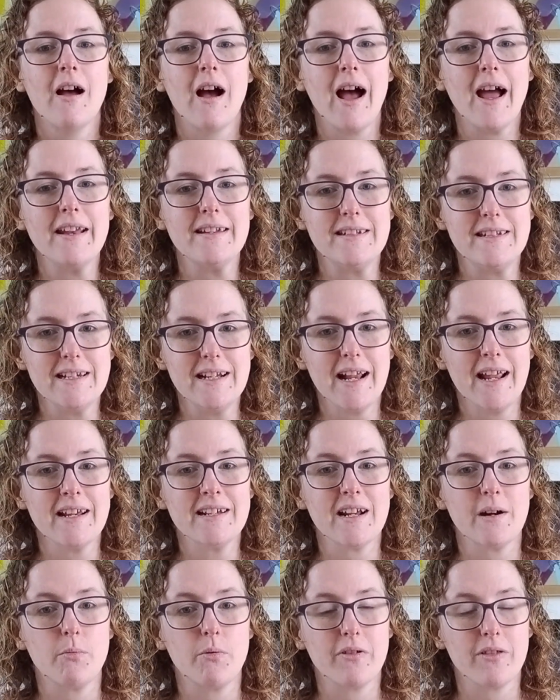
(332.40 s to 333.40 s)
I did
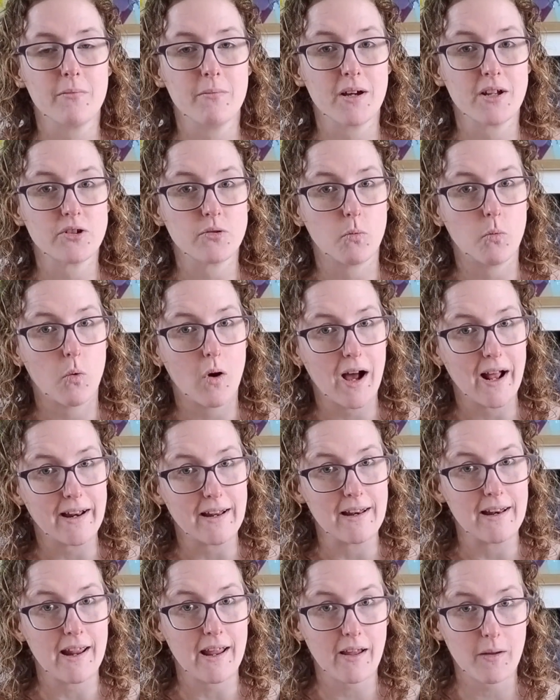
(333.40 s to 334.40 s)
end up with a much
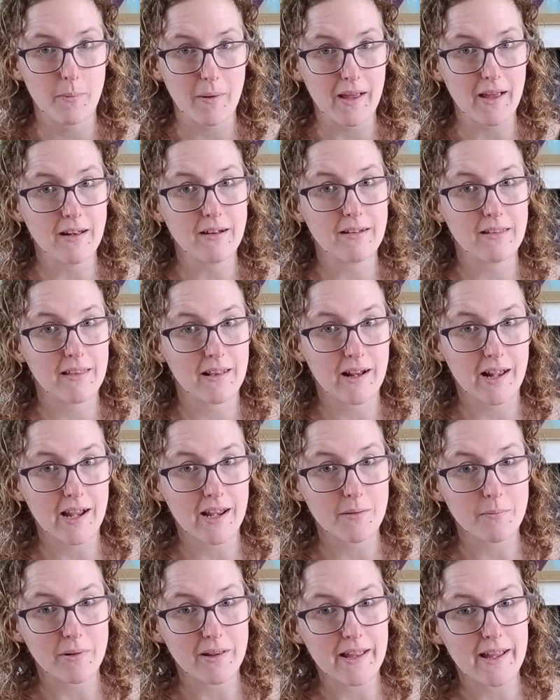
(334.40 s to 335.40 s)
wider neckband than I
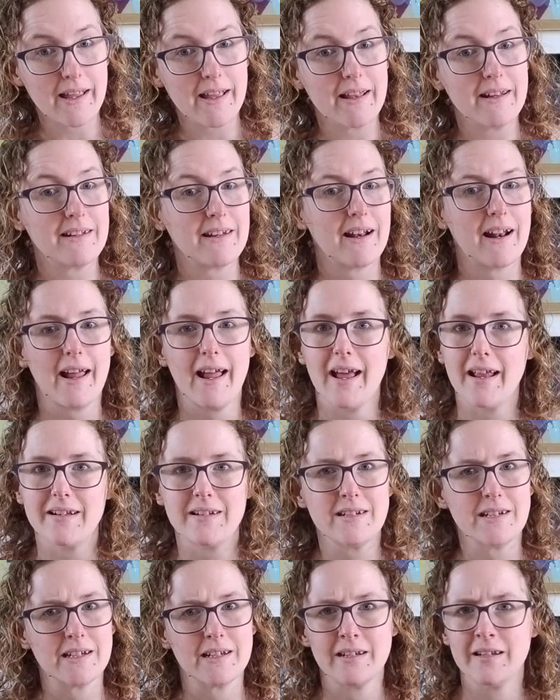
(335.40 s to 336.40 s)
had planned, and I had
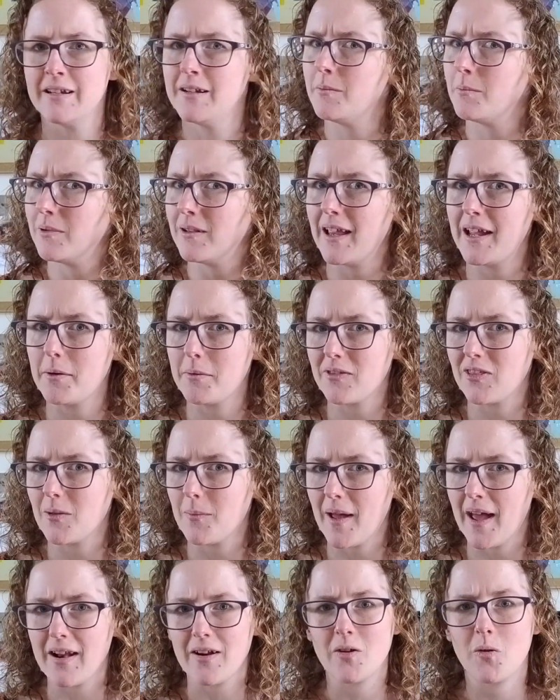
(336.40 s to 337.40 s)
to play with the
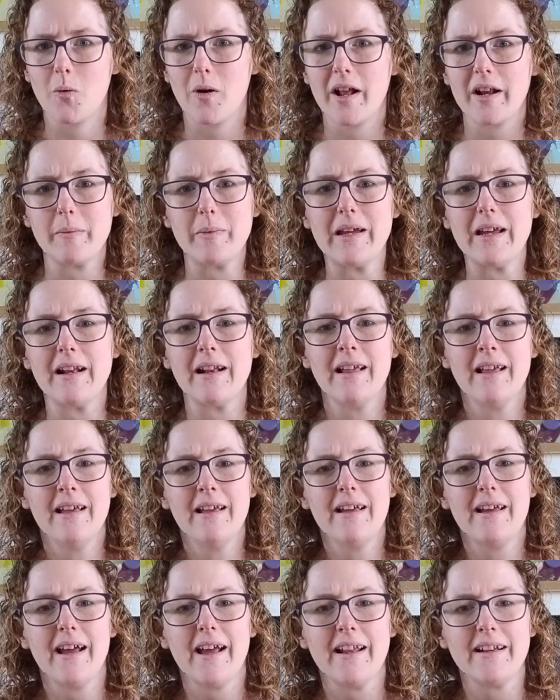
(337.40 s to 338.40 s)
pattern quite a bit.
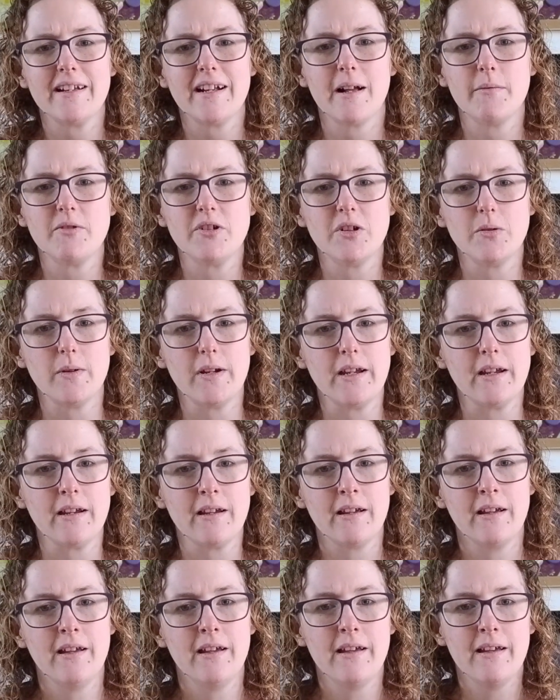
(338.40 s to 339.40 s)
Ended up
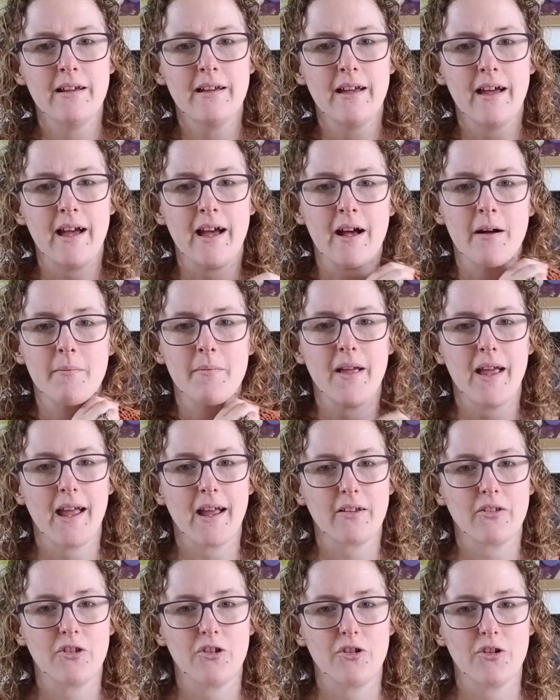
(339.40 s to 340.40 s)
doing
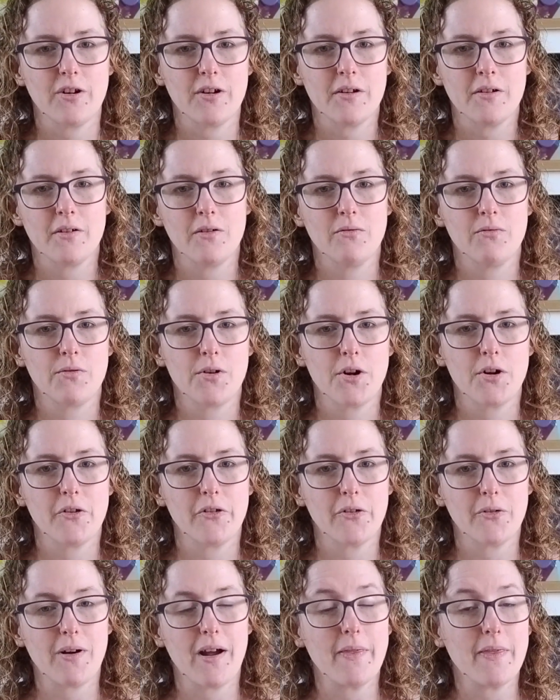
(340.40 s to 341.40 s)
extra
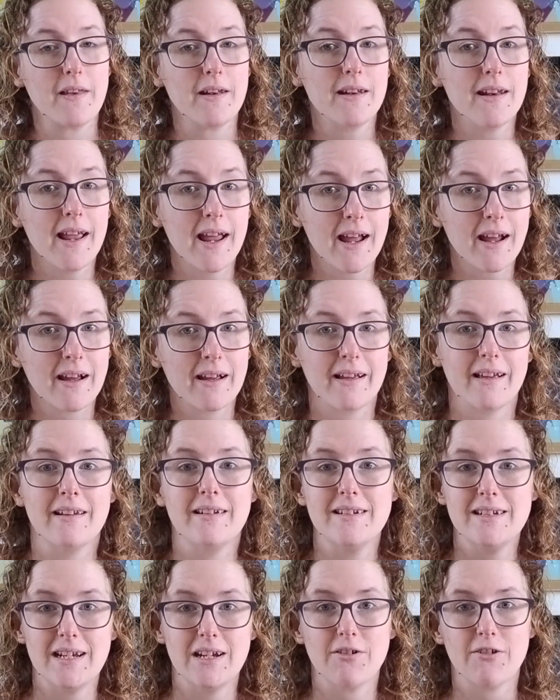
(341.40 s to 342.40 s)
rows around the neck
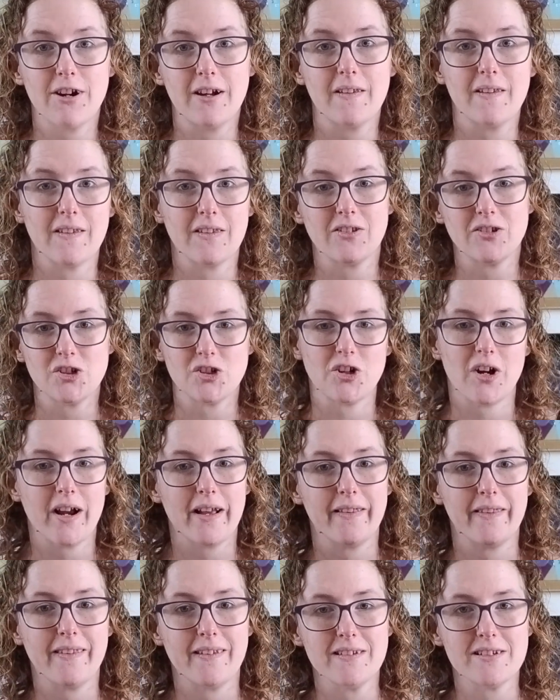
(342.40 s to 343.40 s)
and decreases to try
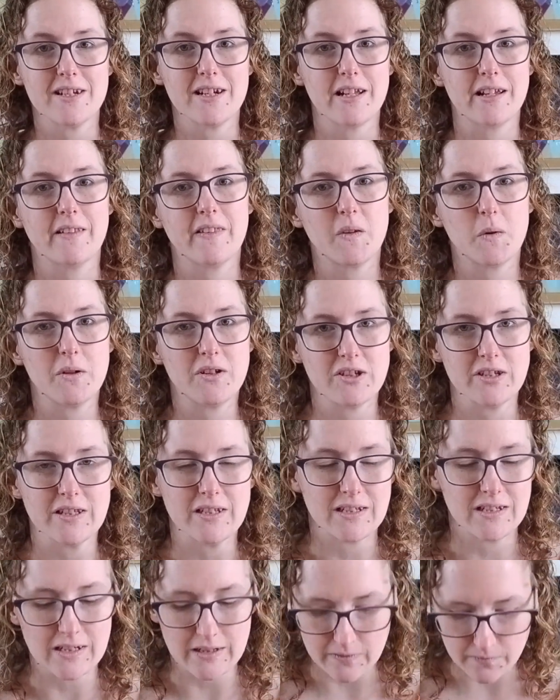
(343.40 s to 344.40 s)
and cinch it in so it
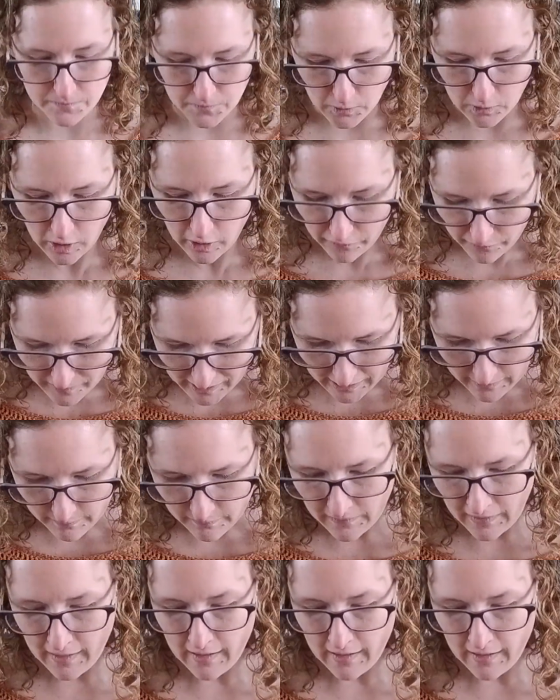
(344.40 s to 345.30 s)
just didn't fall off me.